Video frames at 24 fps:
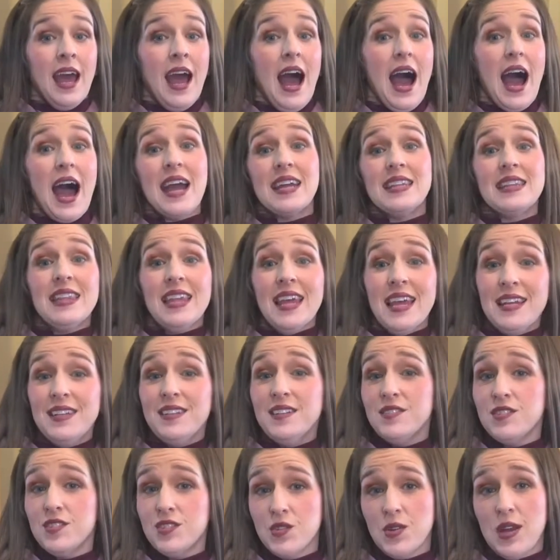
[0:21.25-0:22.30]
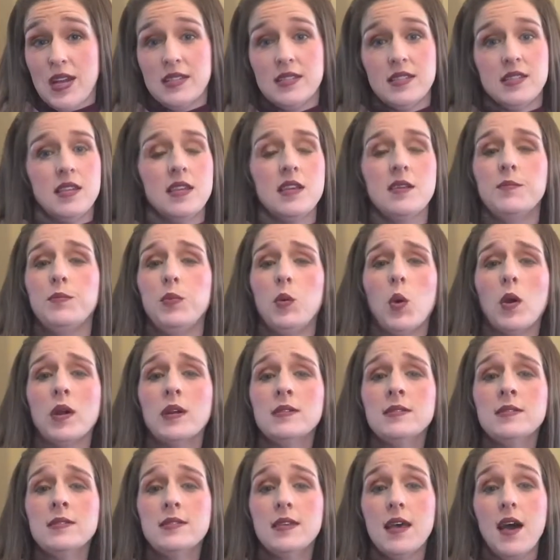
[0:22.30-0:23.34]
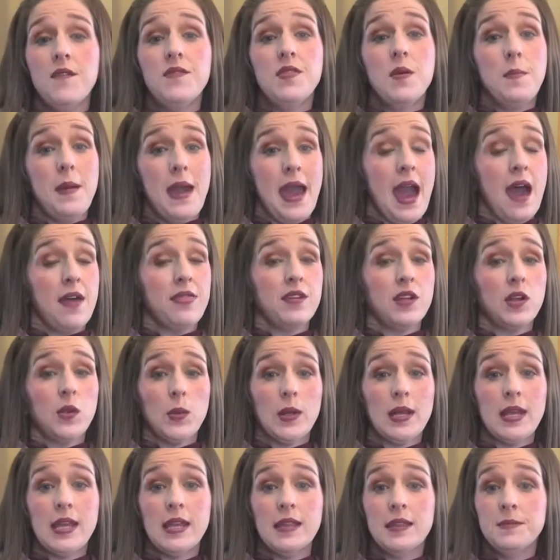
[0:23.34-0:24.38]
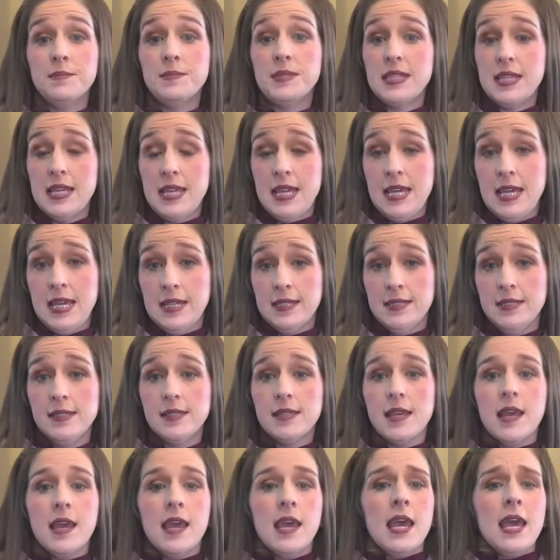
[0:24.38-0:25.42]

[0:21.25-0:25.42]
I'd like to stress the importance of the PATH curriculum's ease